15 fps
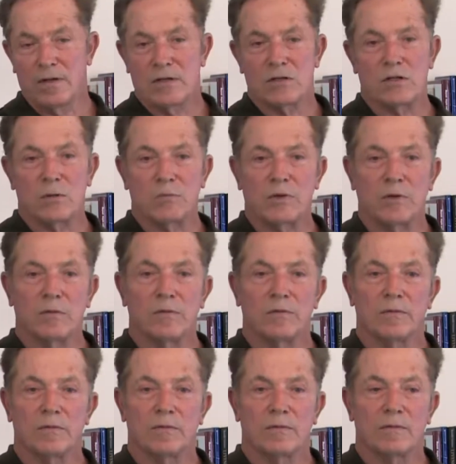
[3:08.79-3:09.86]
simply
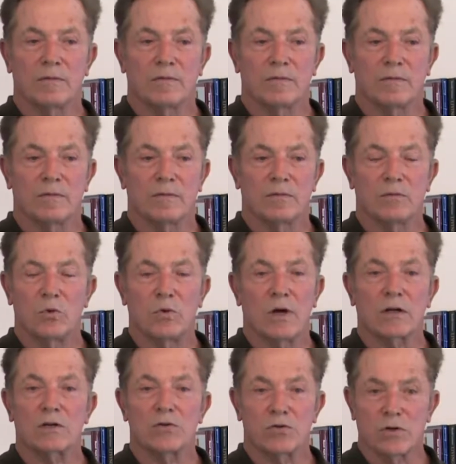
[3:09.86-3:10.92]
do
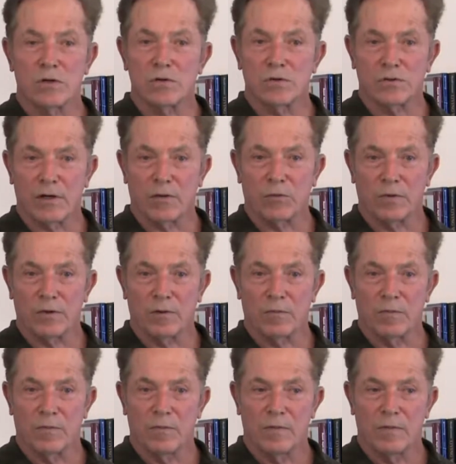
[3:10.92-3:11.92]
not concern yourself with them.